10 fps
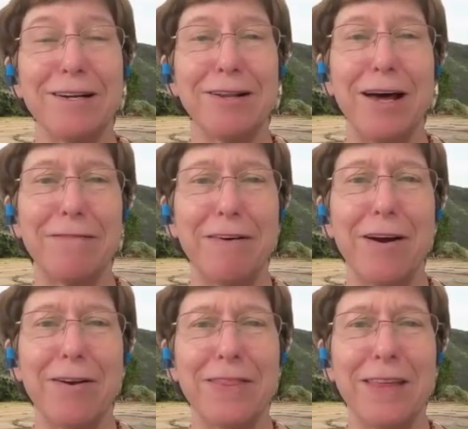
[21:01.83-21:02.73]
a lot of
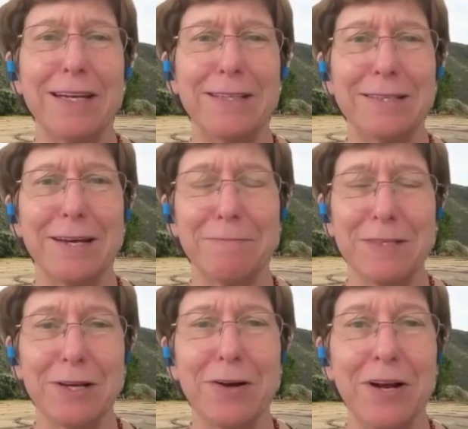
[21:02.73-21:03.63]
hard things. I'm
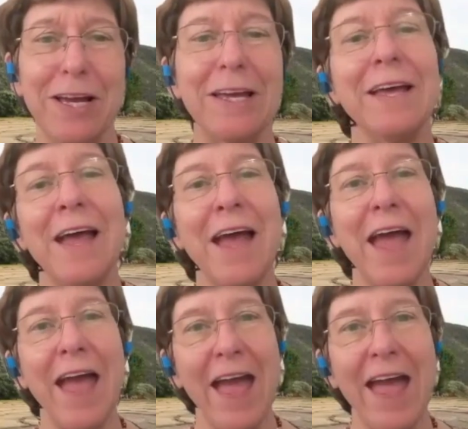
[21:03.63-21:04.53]
sorry.
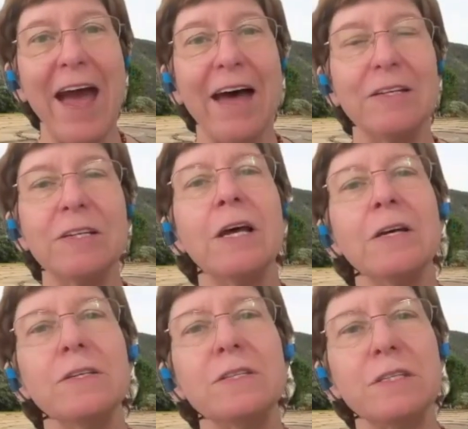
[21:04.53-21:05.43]
And
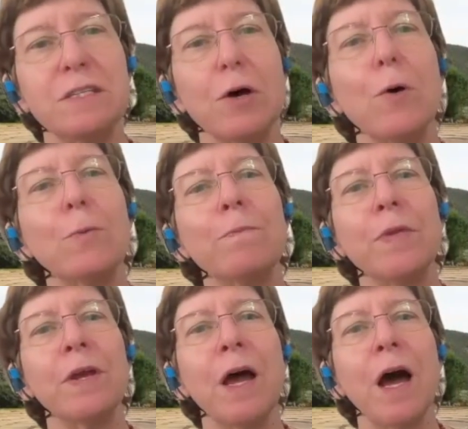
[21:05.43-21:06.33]
so
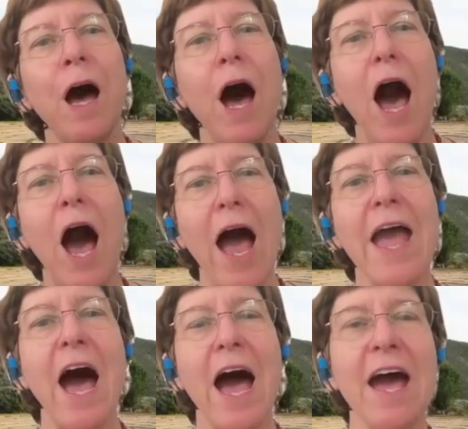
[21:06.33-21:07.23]
I
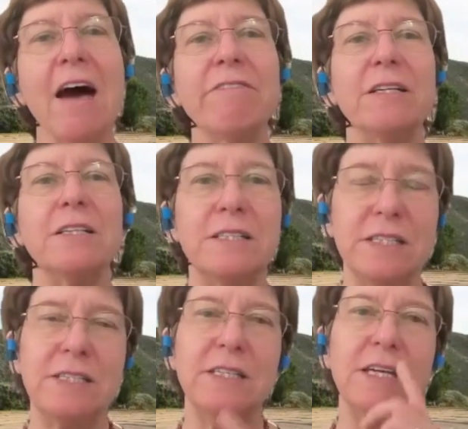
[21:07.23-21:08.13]
have a
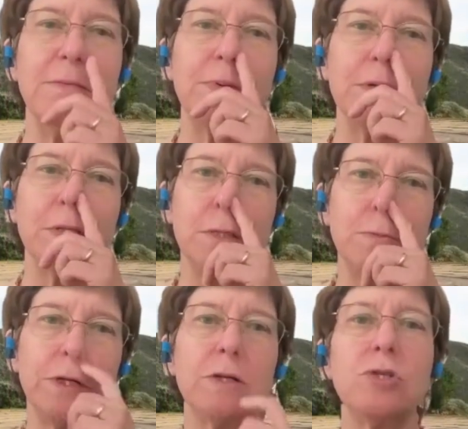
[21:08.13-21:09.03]
deep
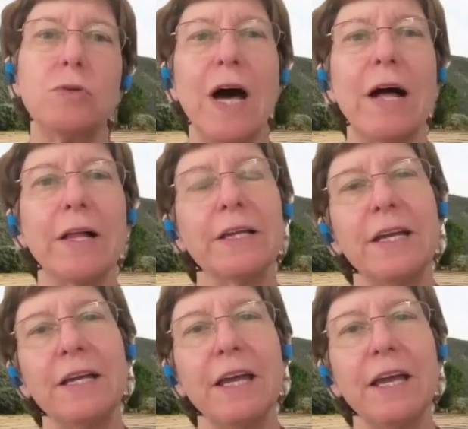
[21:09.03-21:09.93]

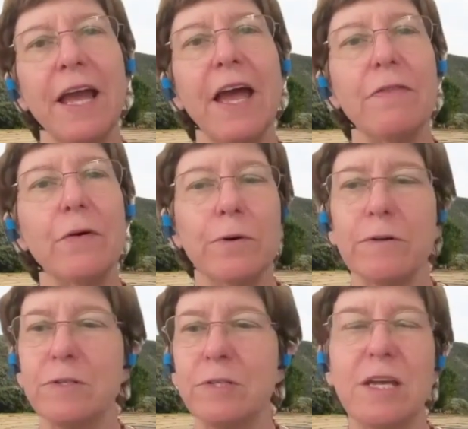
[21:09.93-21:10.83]
spirituality, and the
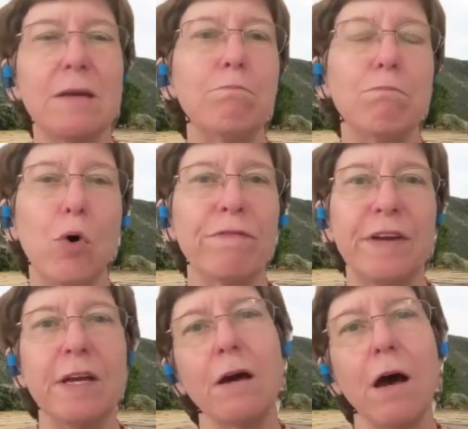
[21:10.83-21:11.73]
words keep
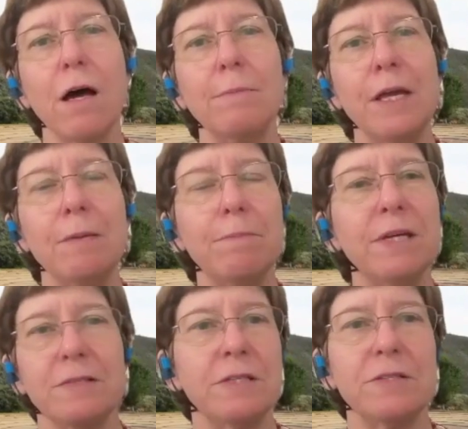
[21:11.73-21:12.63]
morphing on me
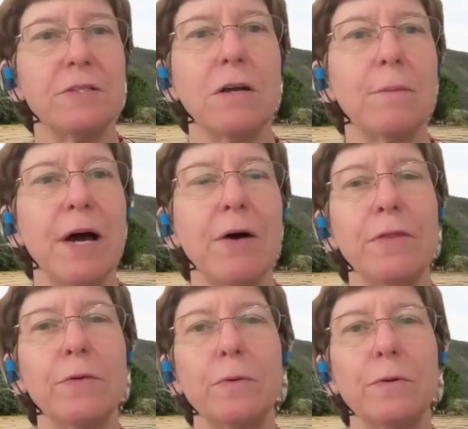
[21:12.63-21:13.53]
because it's not about
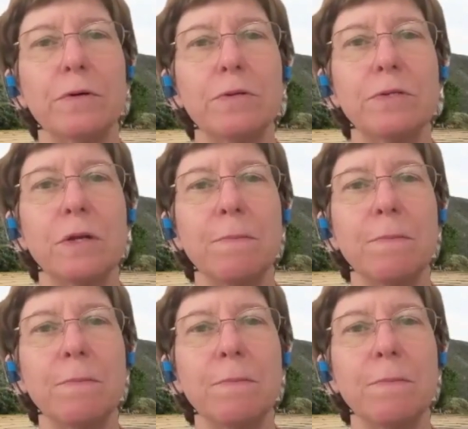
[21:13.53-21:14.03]
the words.